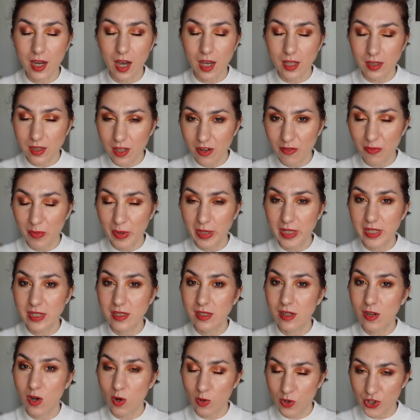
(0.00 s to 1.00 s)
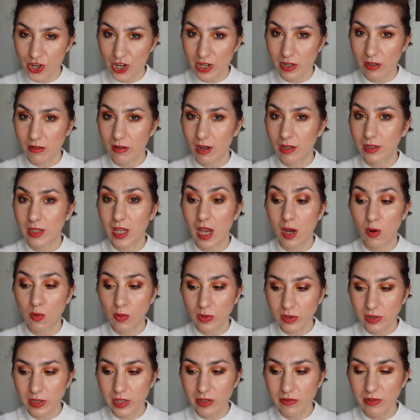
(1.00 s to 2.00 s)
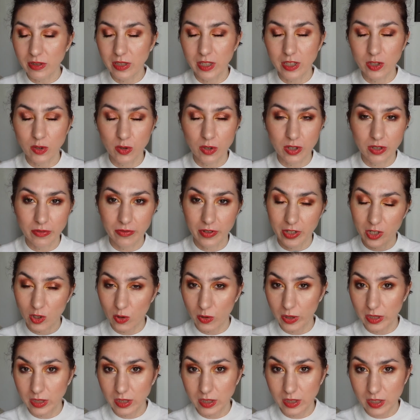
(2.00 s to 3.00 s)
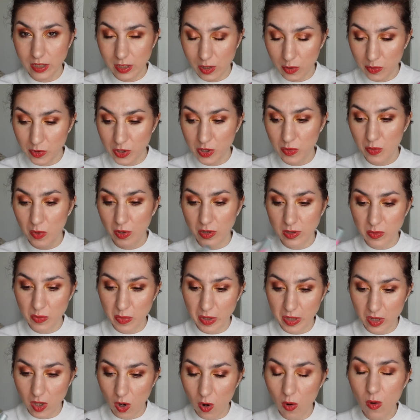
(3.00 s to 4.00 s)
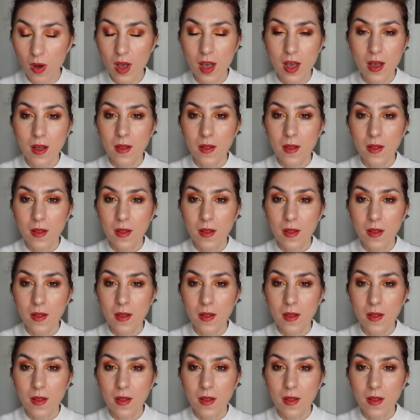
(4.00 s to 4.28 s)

I love Melissa, go check her out. I will leave a link to her video in the description box below